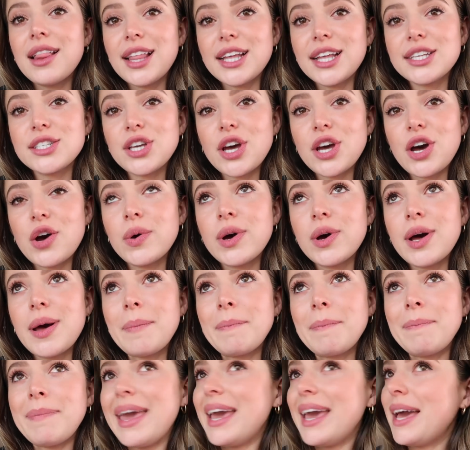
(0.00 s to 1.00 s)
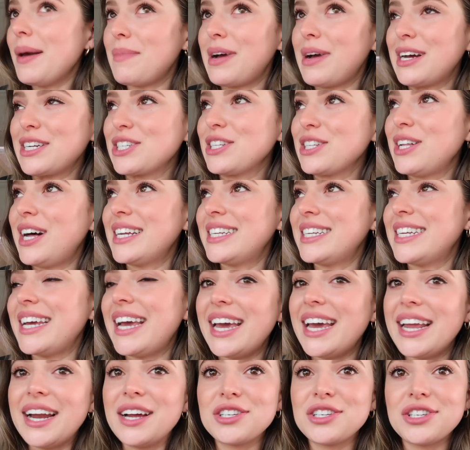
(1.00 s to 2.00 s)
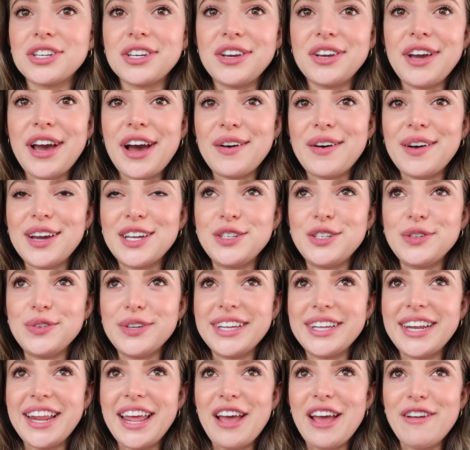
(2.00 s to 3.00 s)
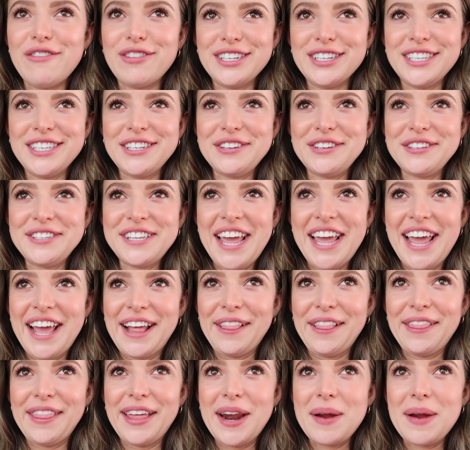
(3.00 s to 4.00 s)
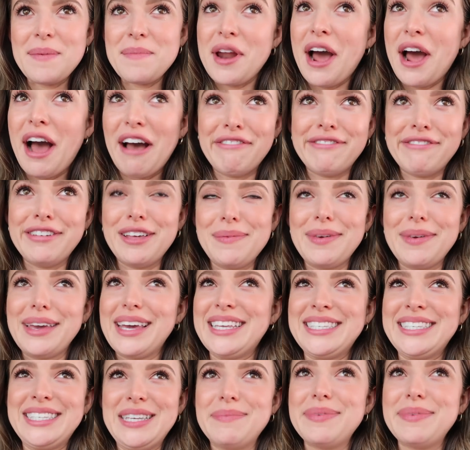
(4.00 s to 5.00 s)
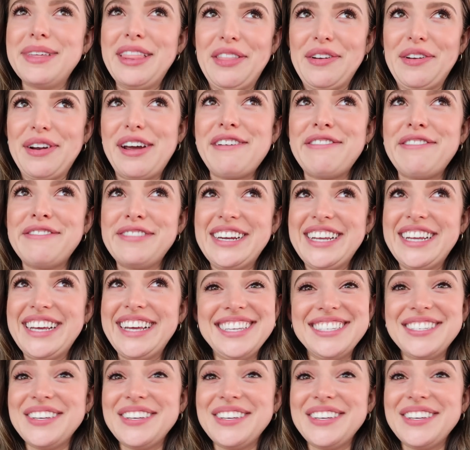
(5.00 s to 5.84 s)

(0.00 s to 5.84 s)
let's go make a matcha latte and I'll show you how I do it every single day that I'm not filming a sip and thrift.